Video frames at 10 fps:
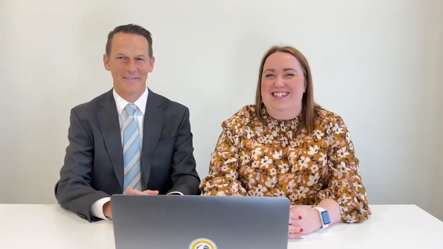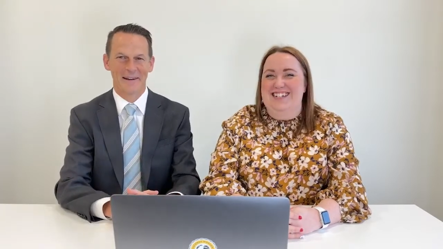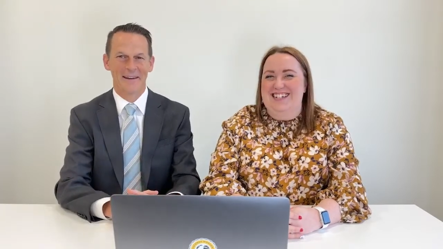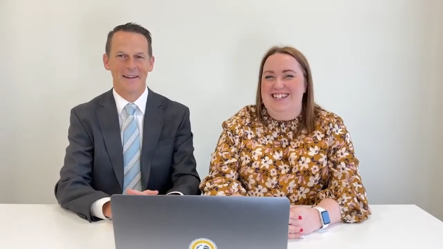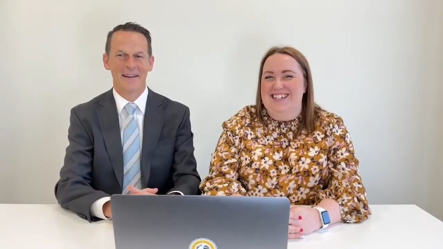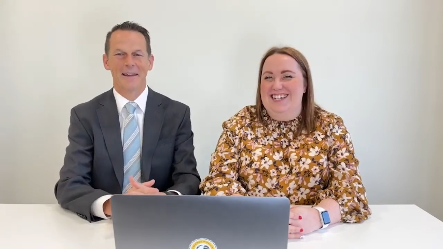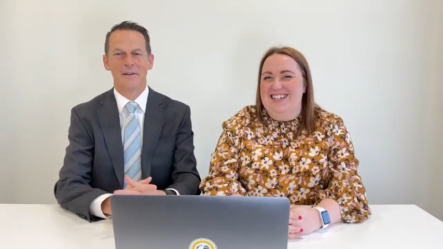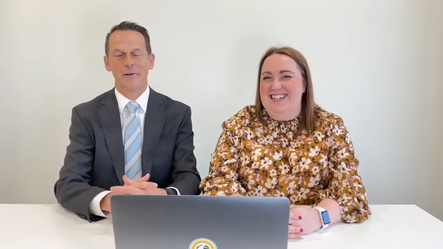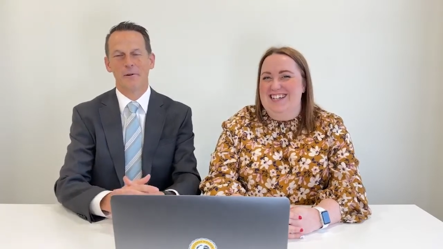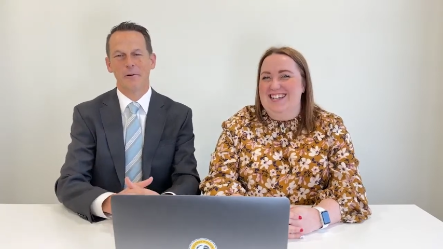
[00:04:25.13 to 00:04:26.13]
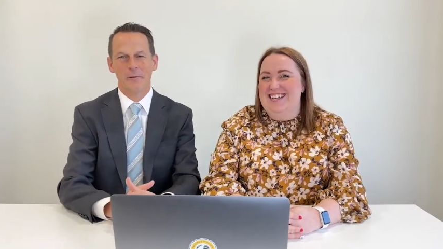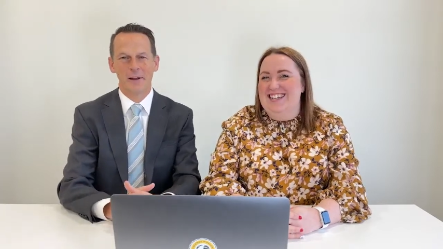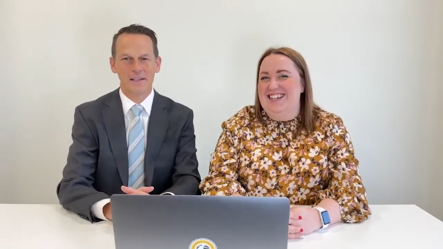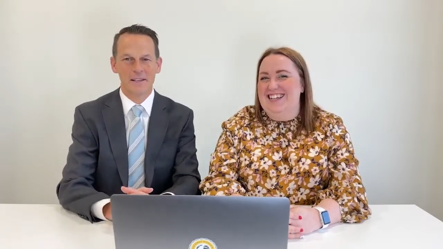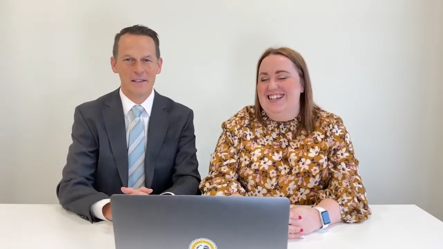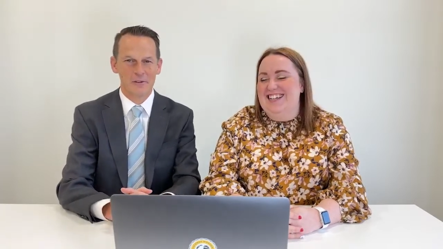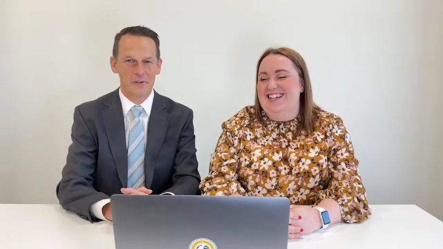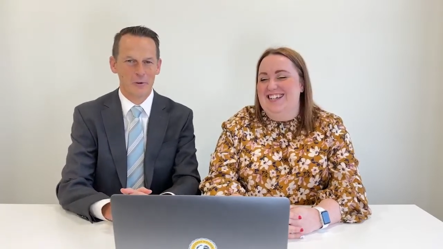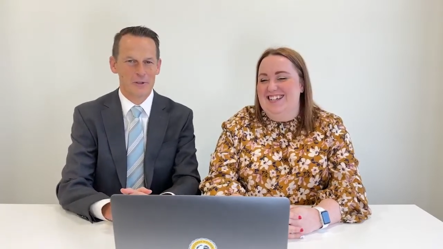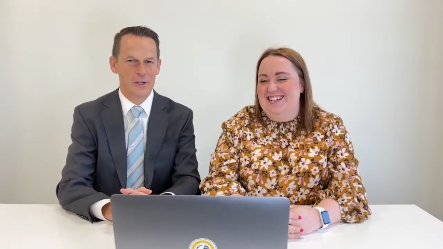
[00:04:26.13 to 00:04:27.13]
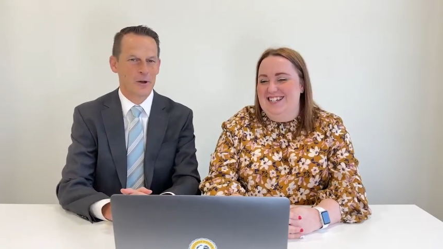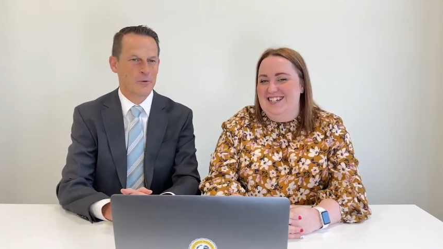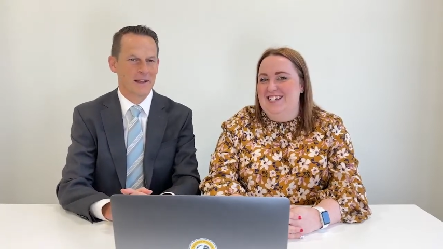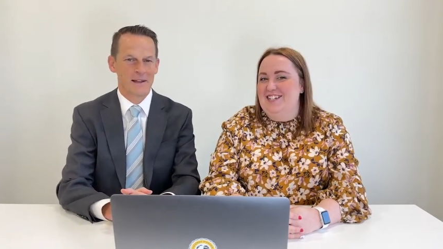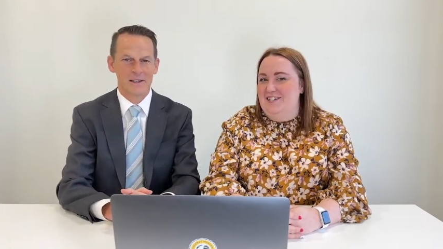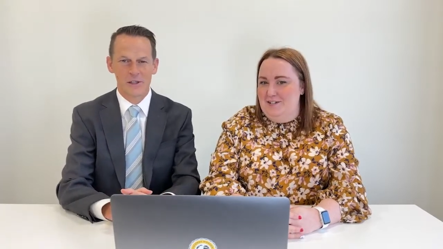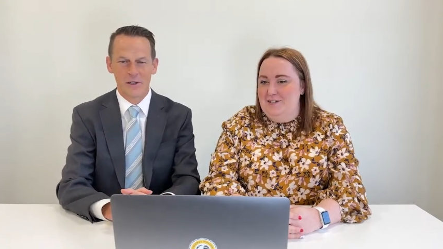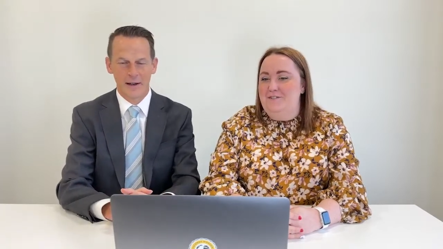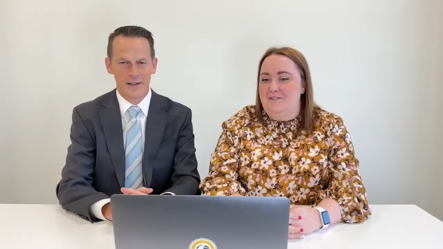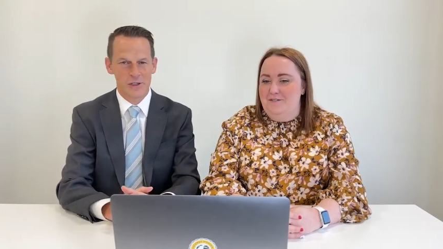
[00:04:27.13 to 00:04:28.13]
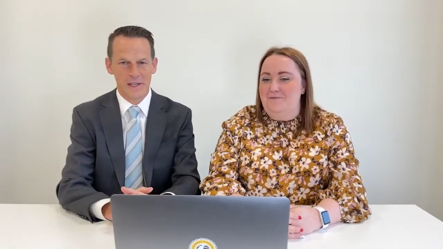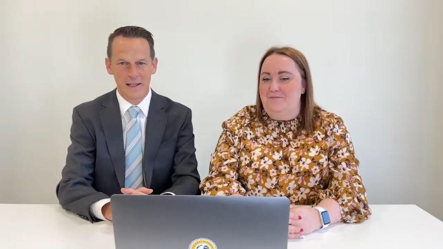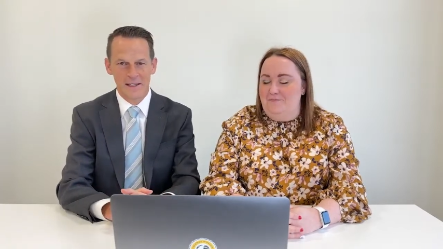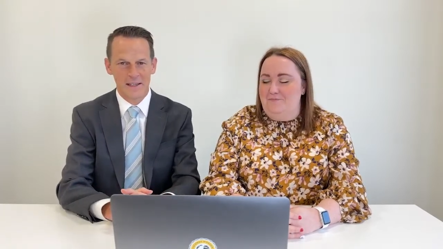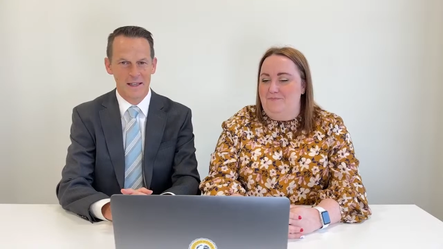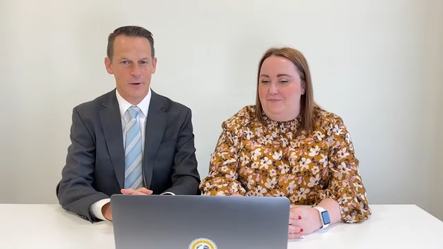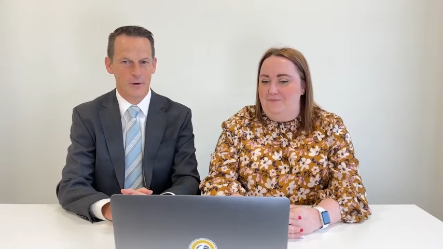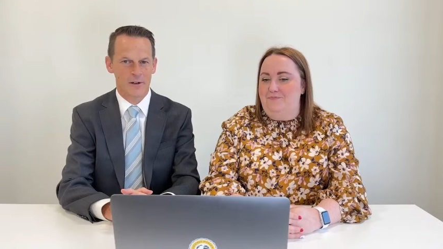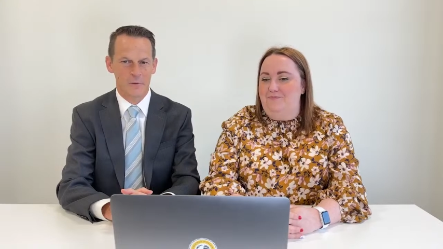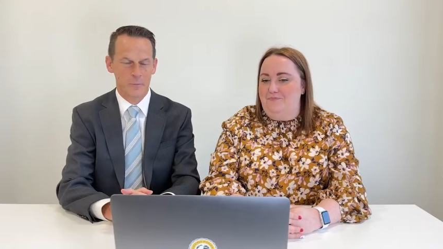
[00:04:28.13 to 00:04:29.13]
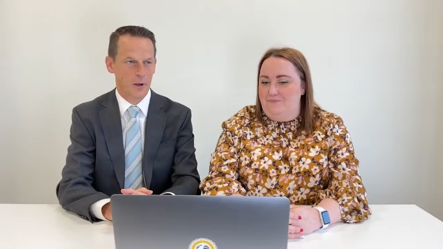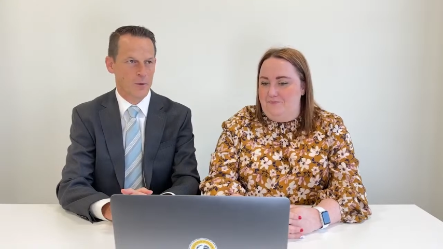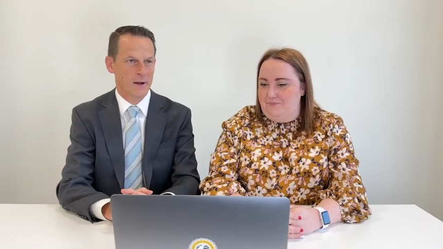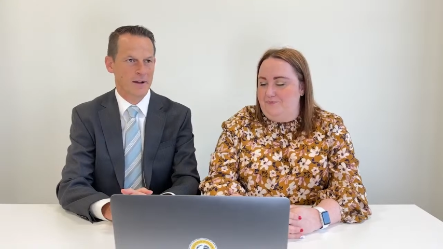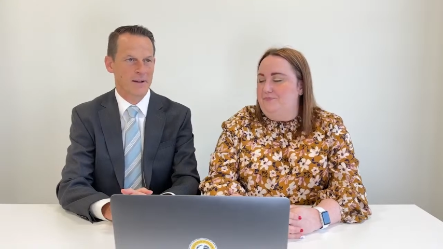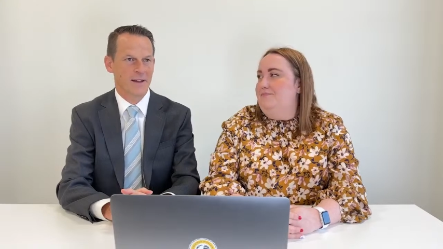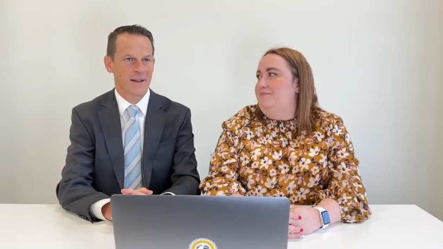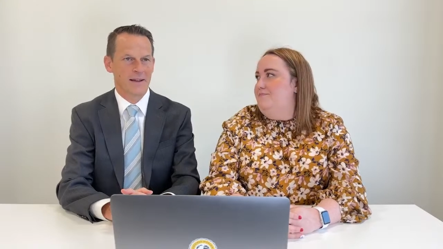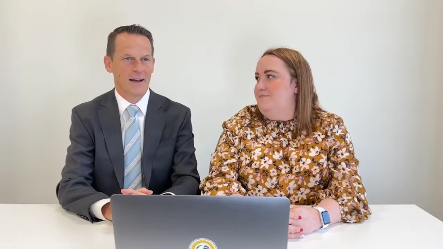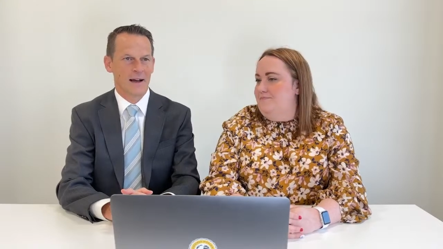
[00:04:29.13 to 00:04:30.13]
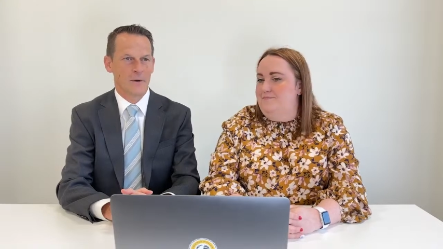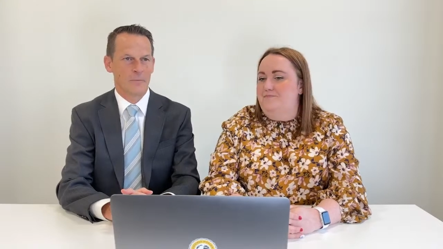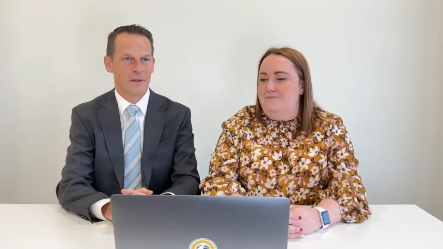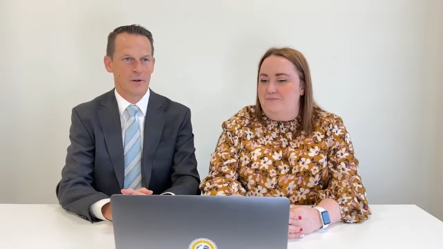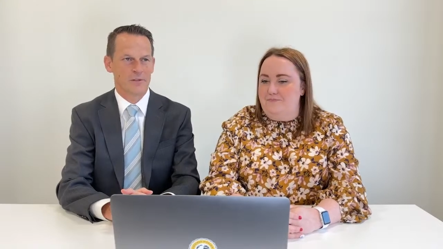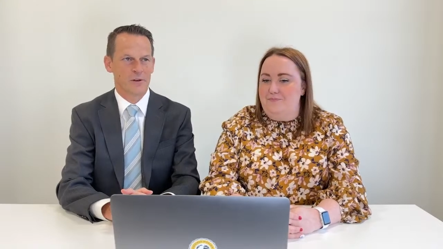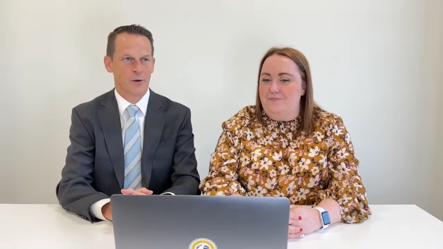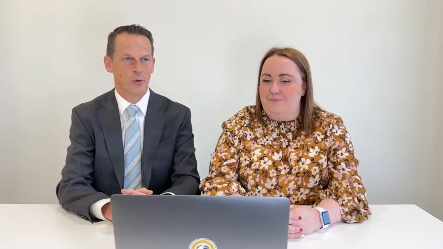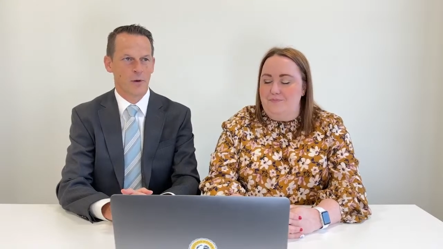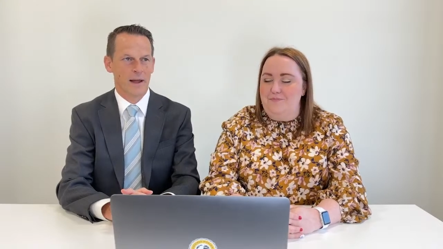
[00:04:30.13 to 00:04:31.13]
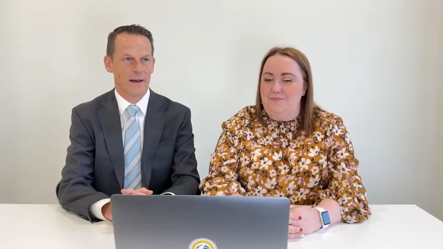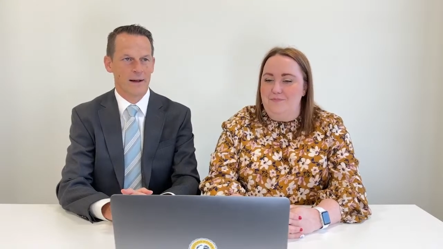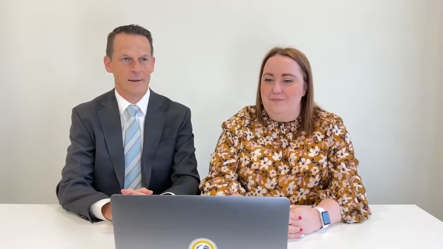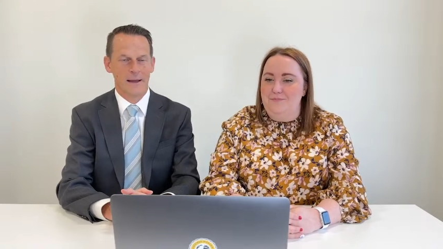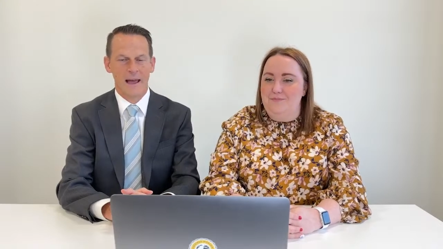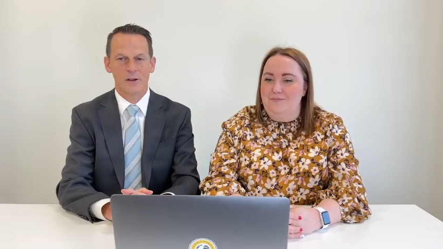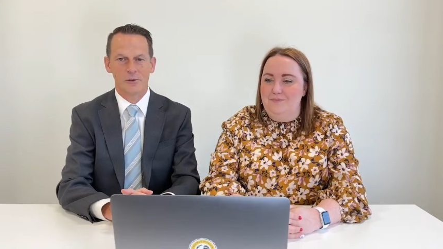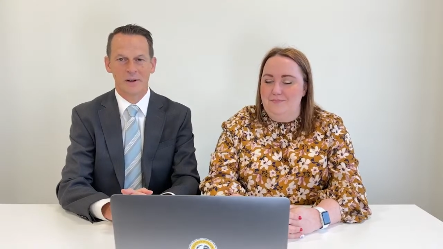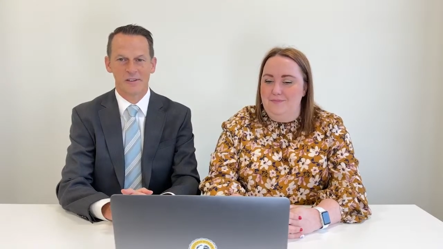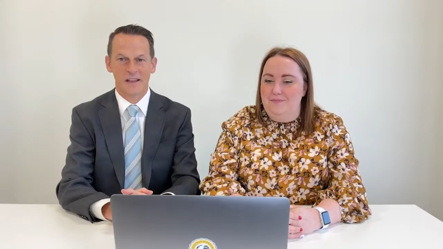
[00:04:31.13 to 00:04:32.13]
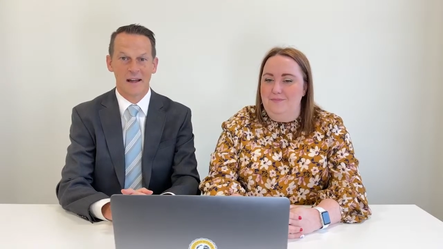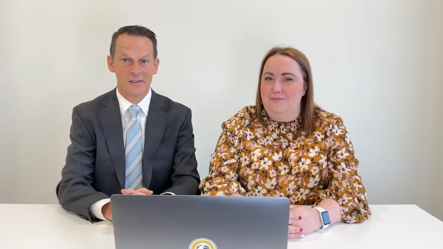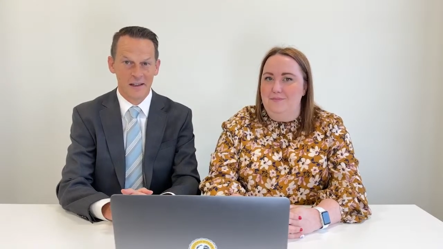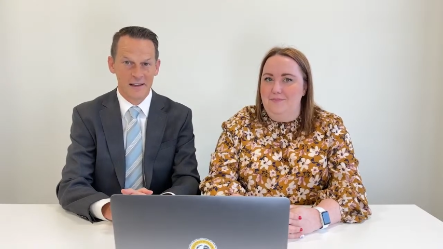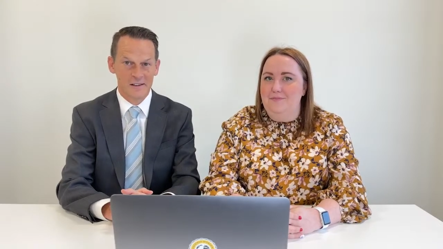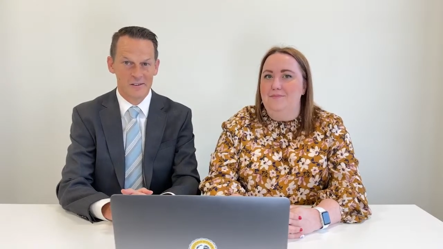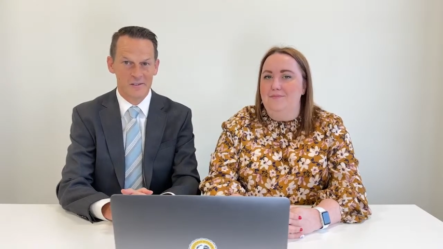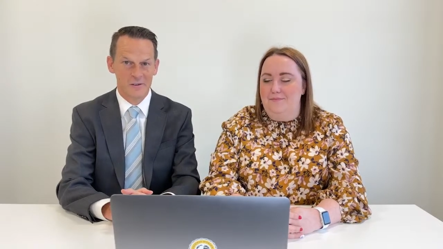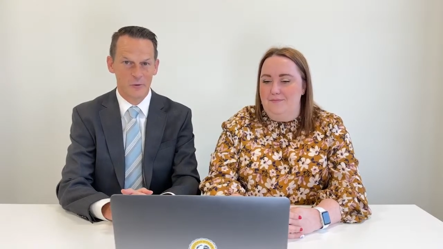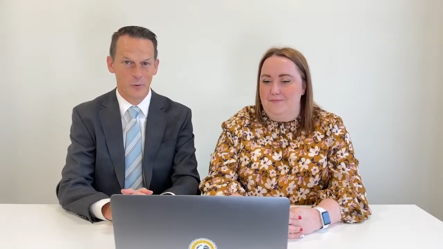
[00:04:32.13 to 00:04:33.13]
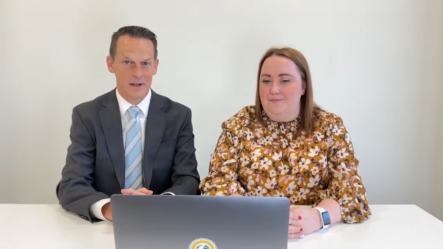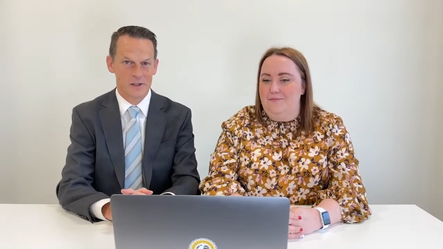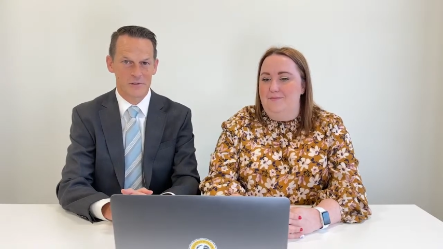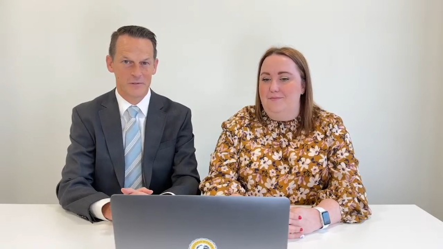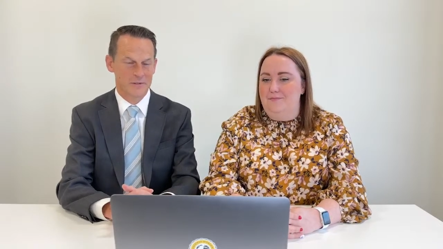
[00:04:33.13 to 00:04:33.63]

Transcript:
Speaker 1: right? if you're over 18 years old, you don't need a, GED uh, or a diploma. Um, there's no uh, entrance essays, which